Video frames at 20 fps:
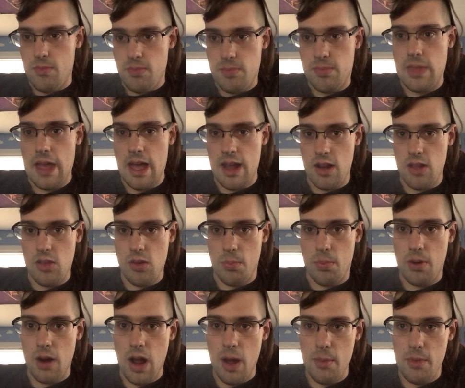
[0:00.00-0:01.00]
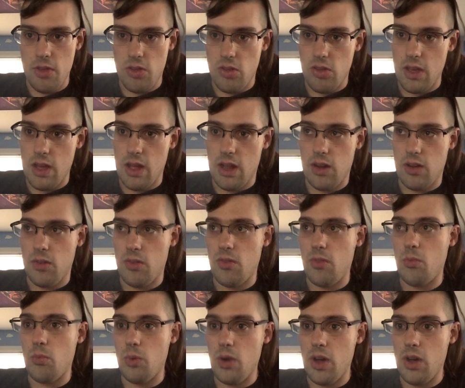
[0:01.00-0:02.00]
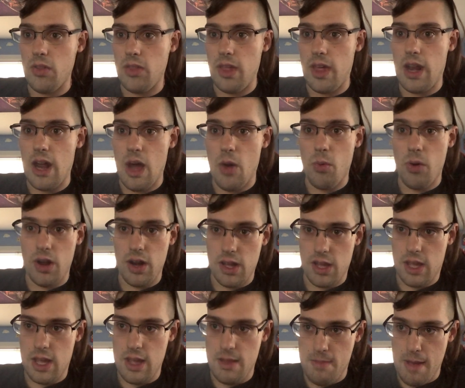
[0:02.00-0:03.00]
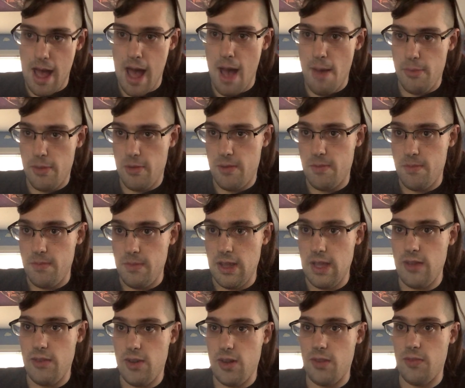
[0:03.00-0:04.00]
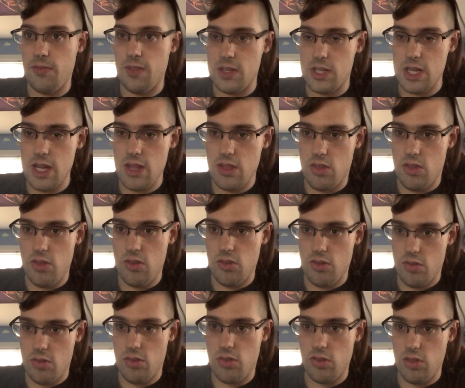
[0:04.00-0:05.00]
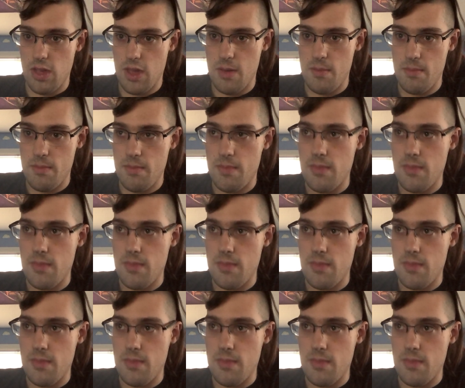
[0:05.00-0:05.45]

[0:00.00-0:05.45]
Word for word: that is a promise and will that I want to keep having even if the chances are slim